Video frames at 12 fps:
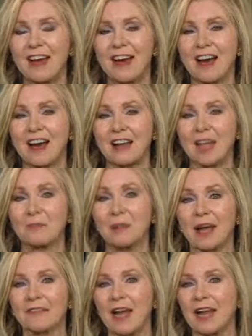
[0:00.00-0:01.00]
Some
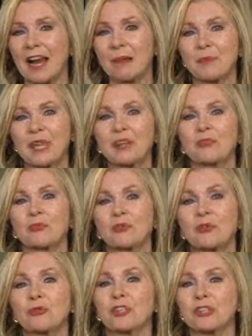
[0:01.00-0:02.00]
people have described it as a
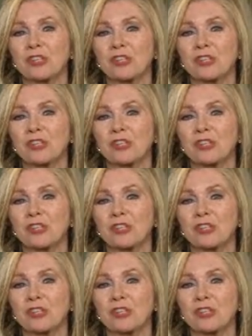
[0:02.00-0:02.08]
civil war,